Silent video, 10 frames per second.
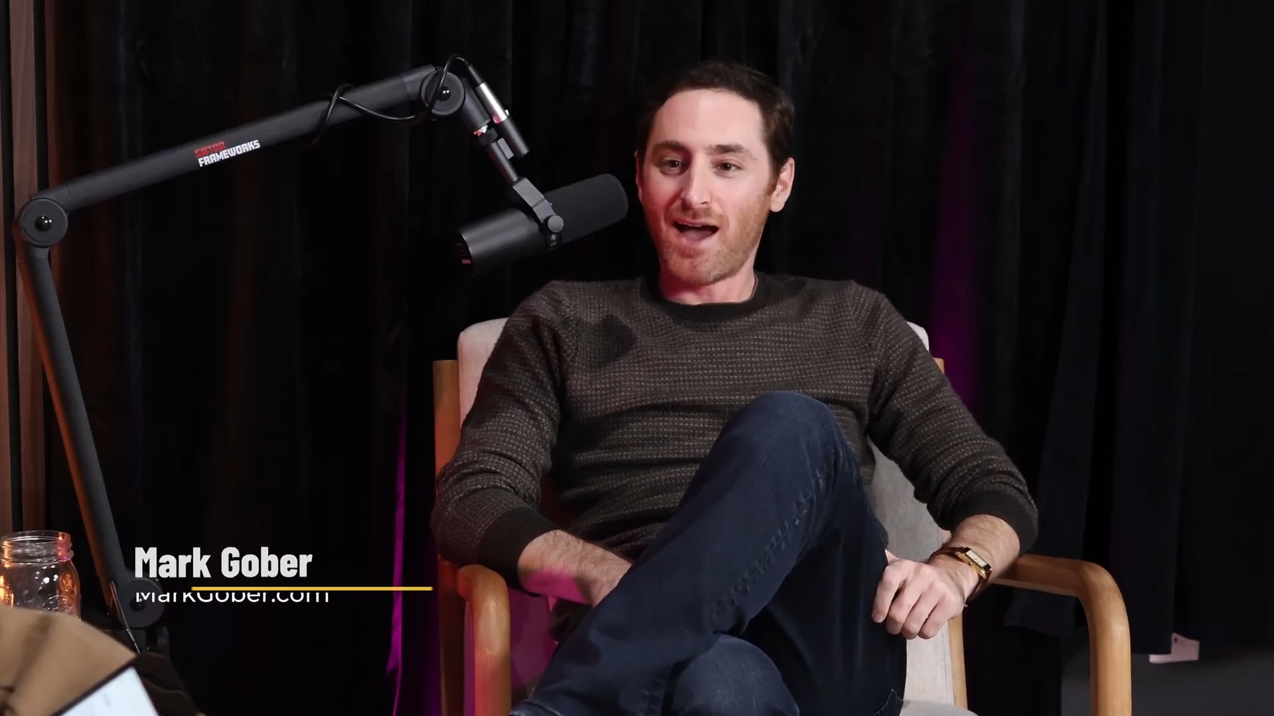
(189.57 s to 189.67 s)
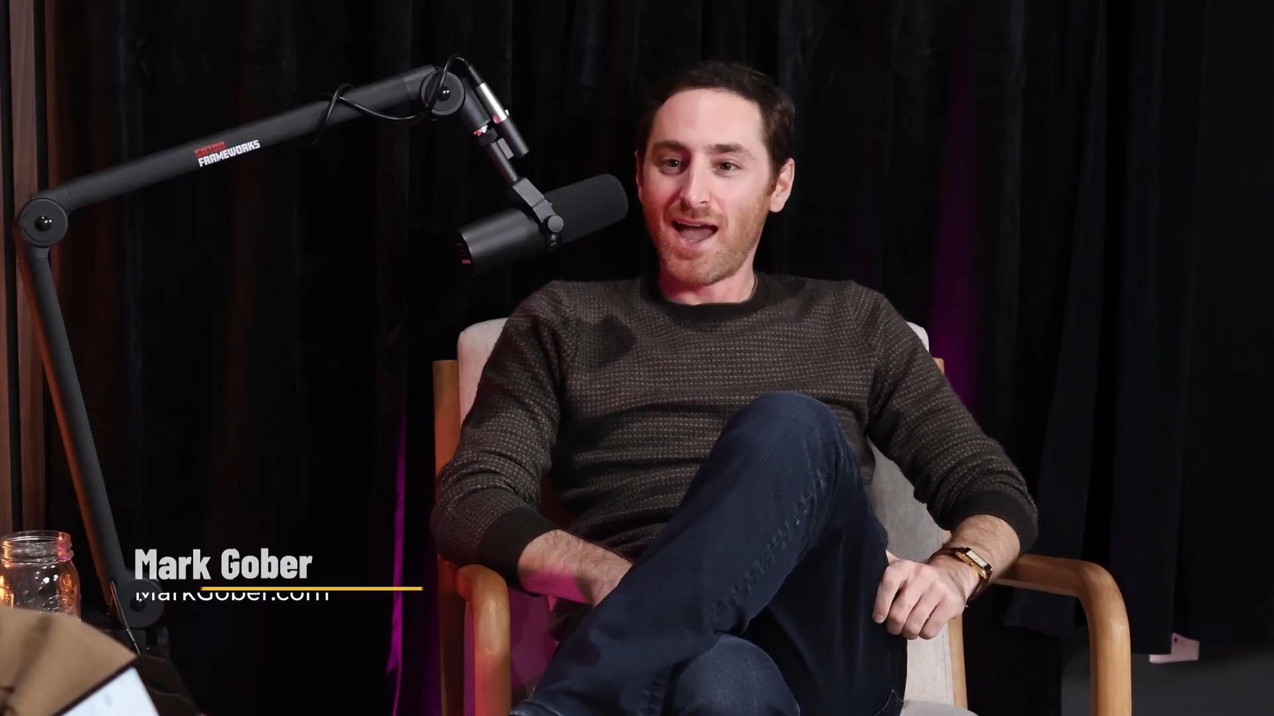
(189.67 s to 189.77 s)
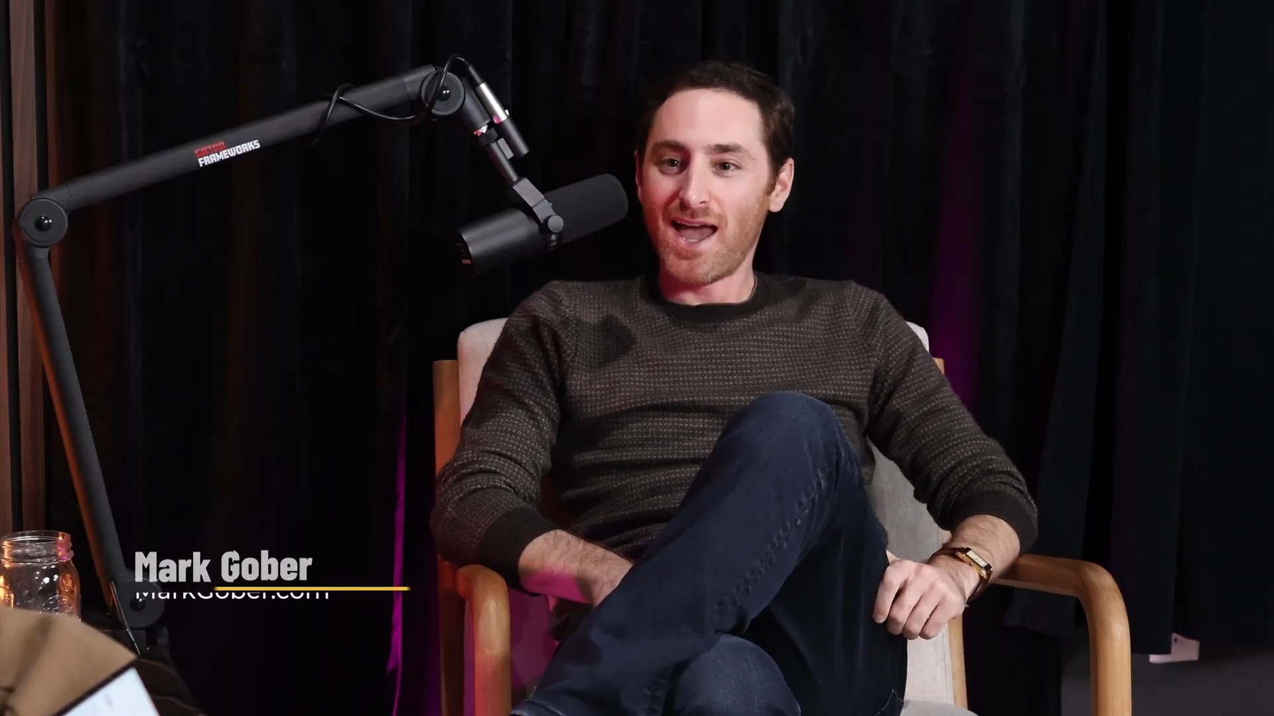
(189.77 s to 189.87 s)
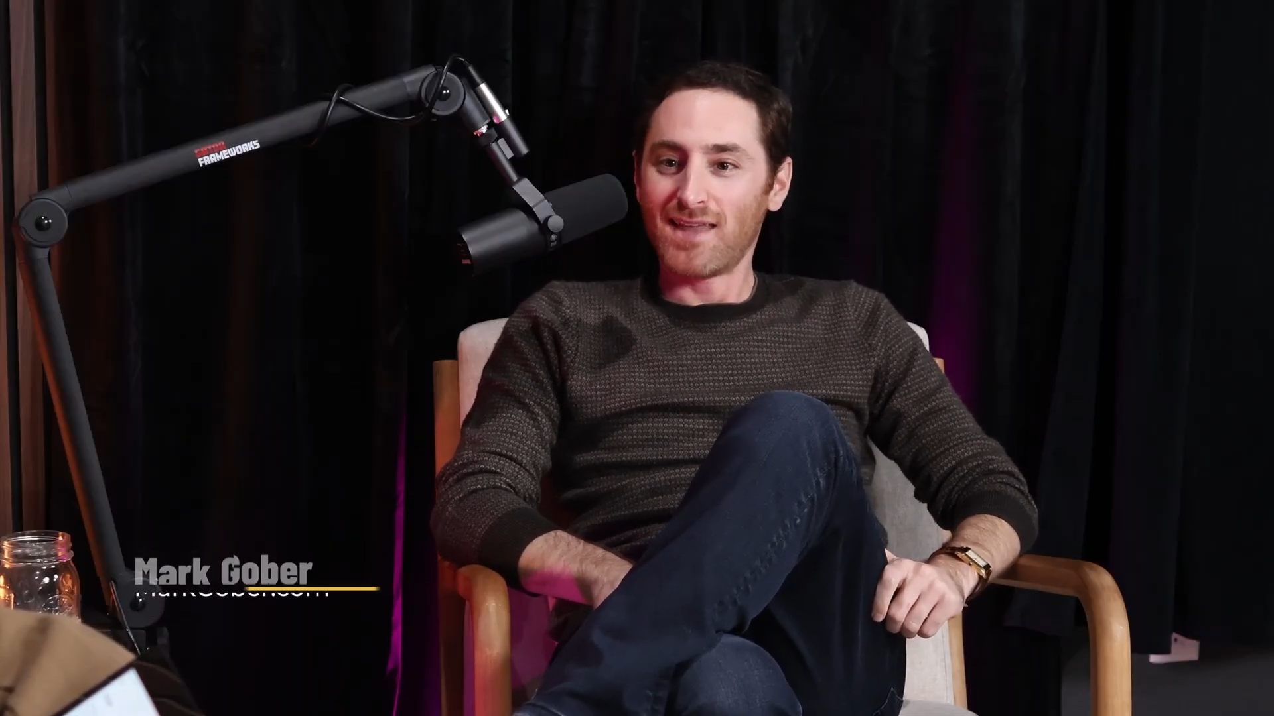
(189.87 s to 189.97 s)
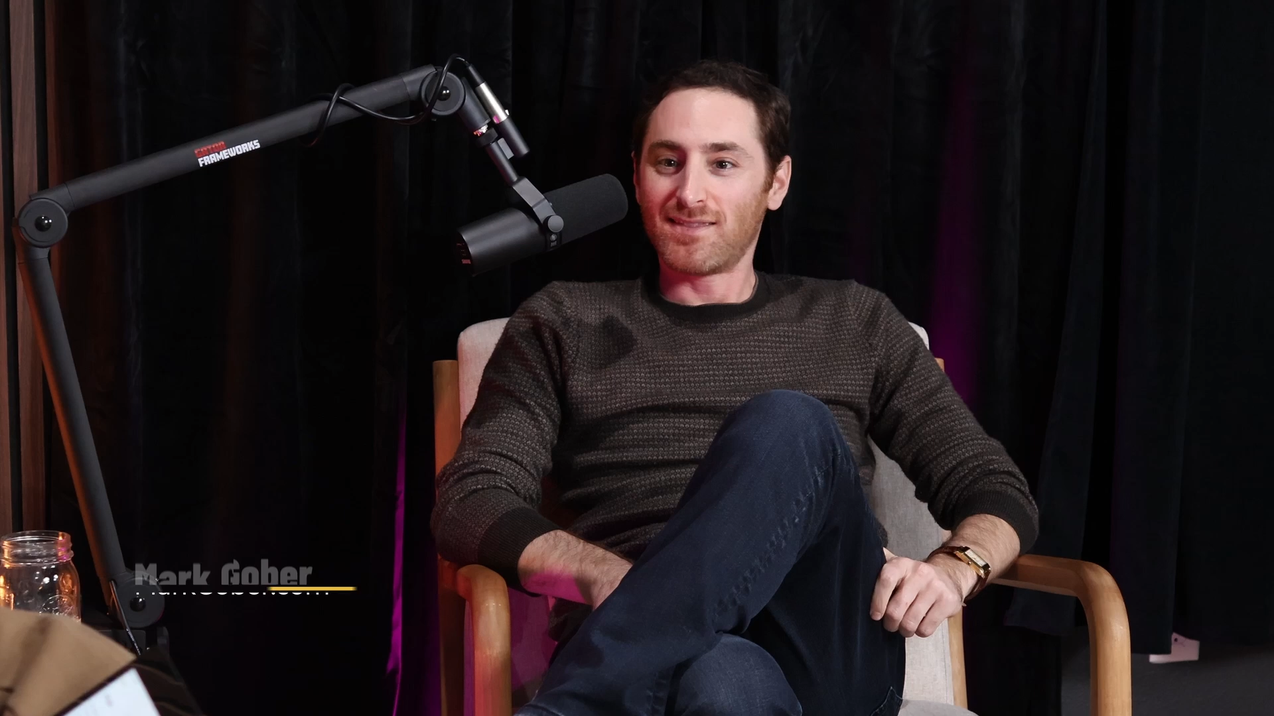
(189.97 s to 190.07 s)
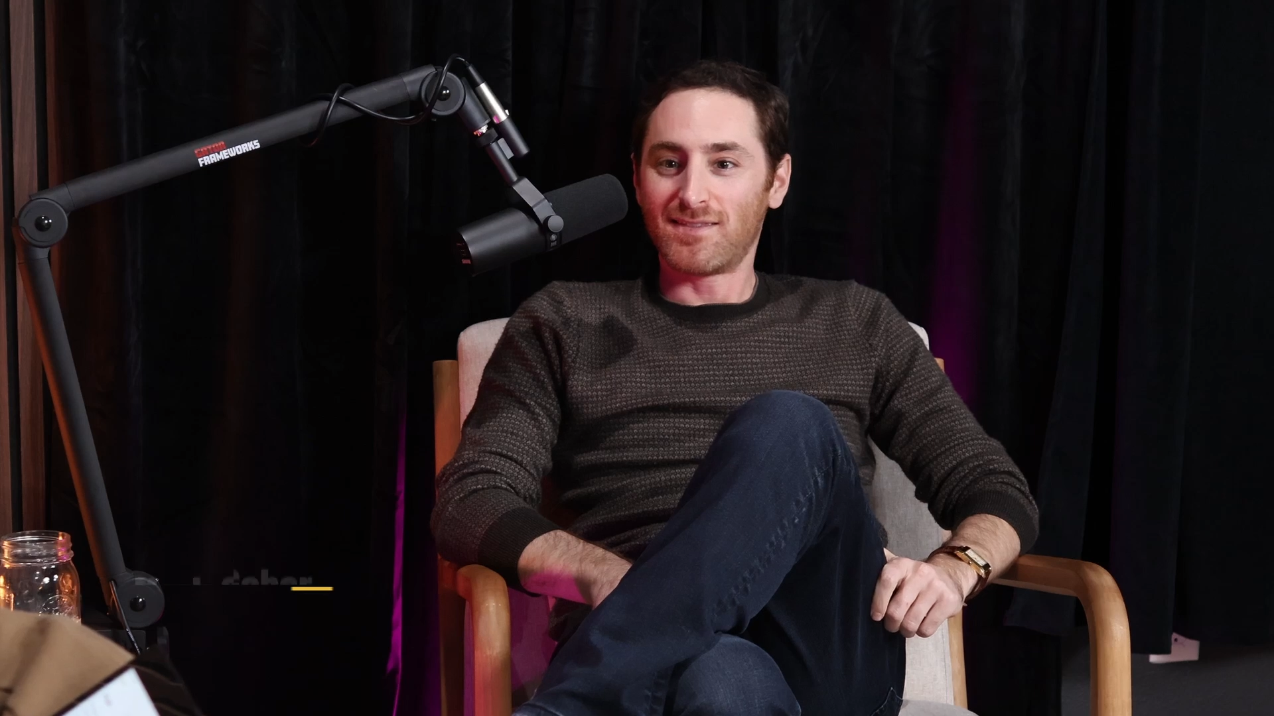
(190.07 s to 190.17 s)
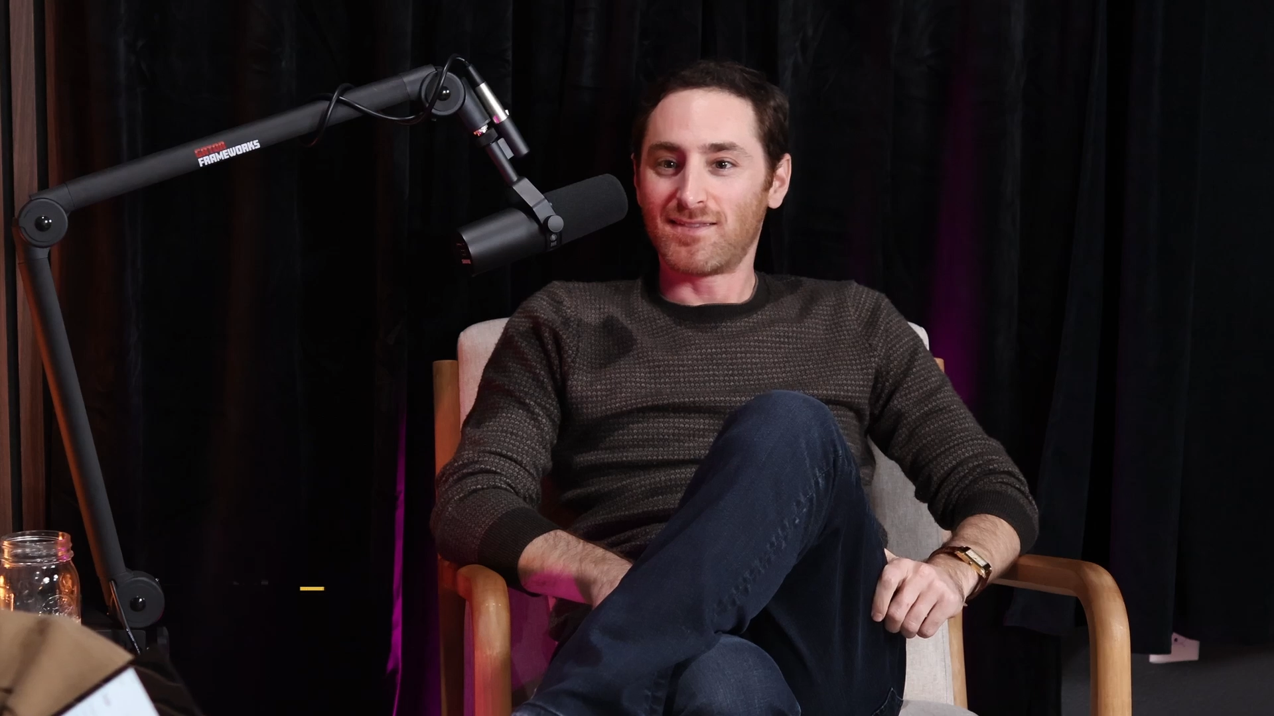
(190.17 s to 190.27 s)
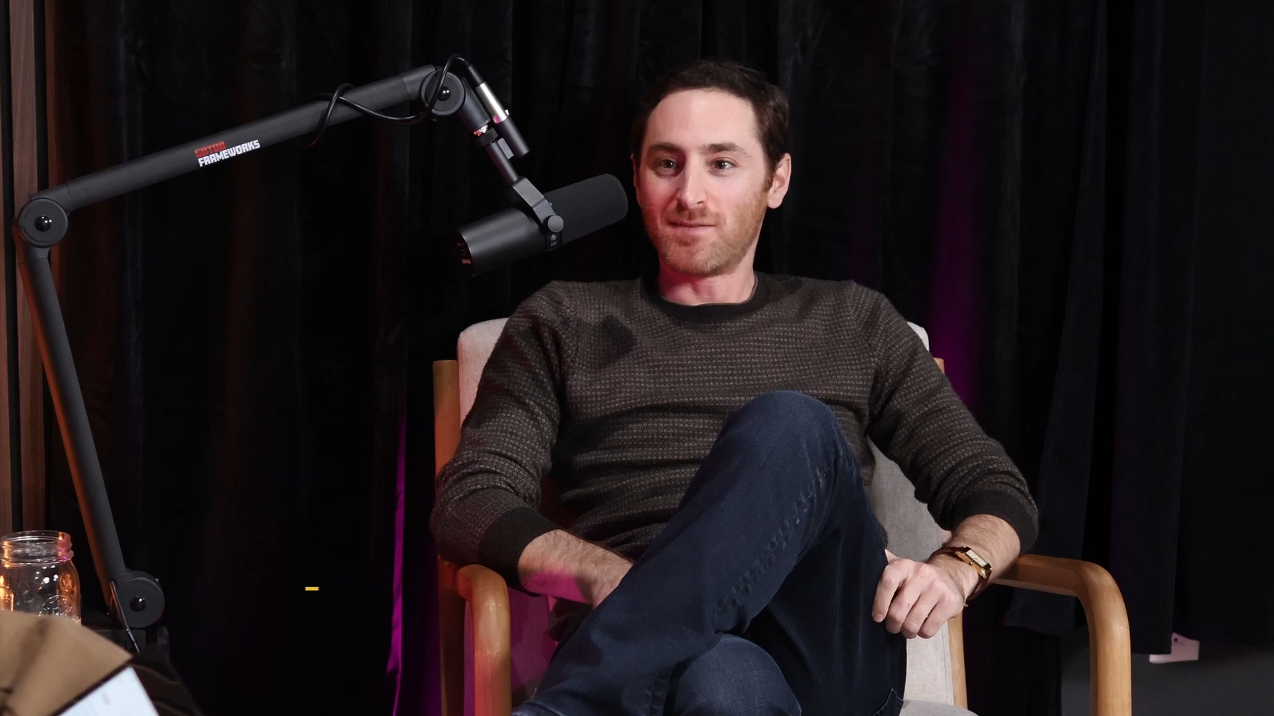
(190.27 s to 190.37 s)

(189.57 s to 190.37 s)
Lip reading: I had